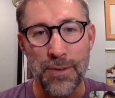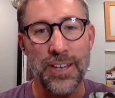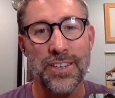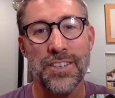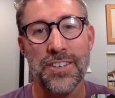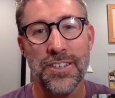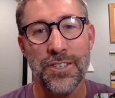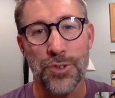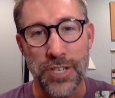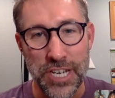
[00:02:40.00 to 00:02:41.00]
into
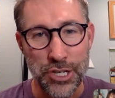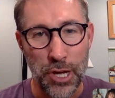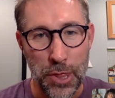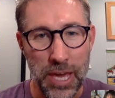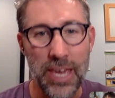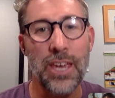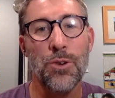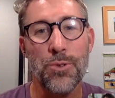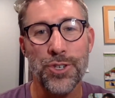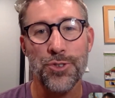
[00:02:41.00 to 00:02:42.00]
strategic thinking
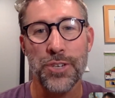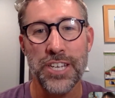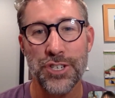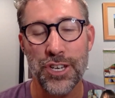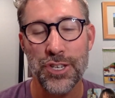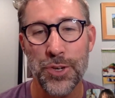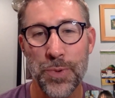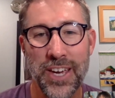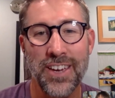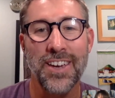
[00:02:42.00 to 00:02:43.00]
or strategic
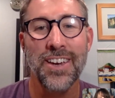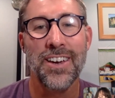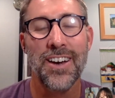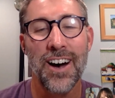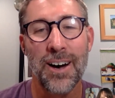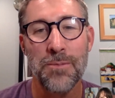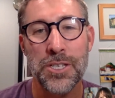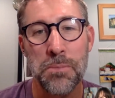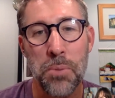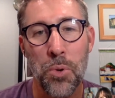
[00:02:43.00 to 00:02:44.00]
doing,
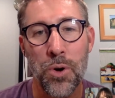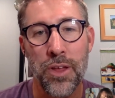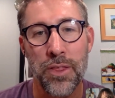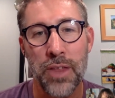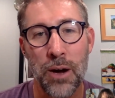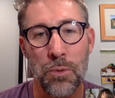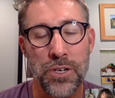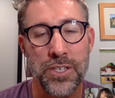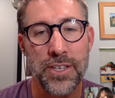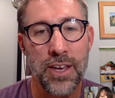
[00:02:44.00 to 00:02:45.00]
it's important that we're
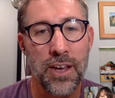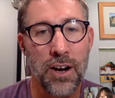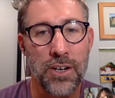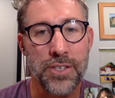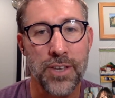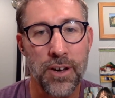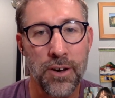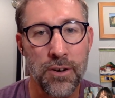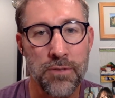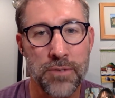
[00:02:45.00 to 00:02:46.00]
seeing
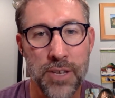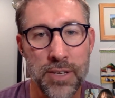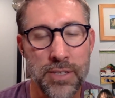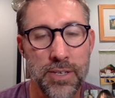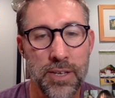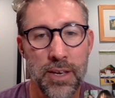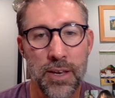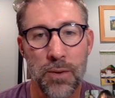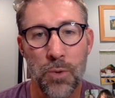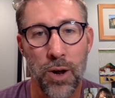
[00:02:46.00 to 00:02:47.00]
ourselves and
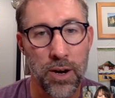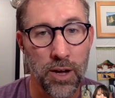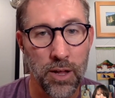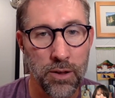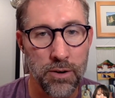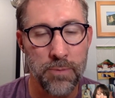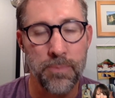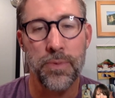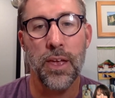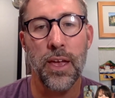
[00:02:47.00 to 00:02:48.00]
seeing one another
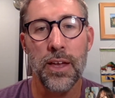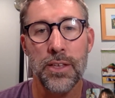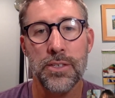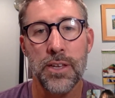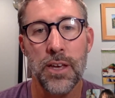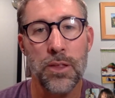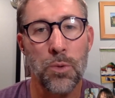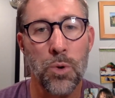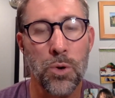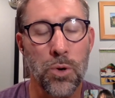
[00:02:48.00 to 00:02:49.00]
and seeing the
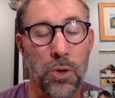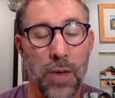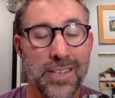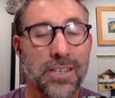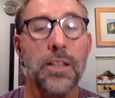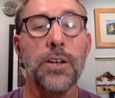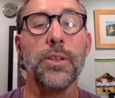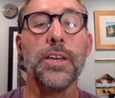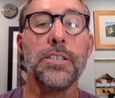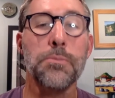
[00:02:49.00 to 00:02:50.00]
world as
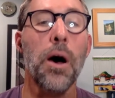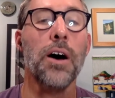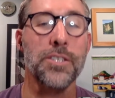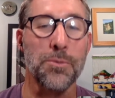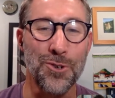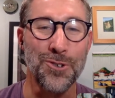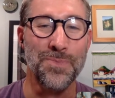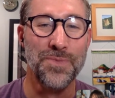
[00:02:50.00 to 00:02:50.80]
clearly as possible.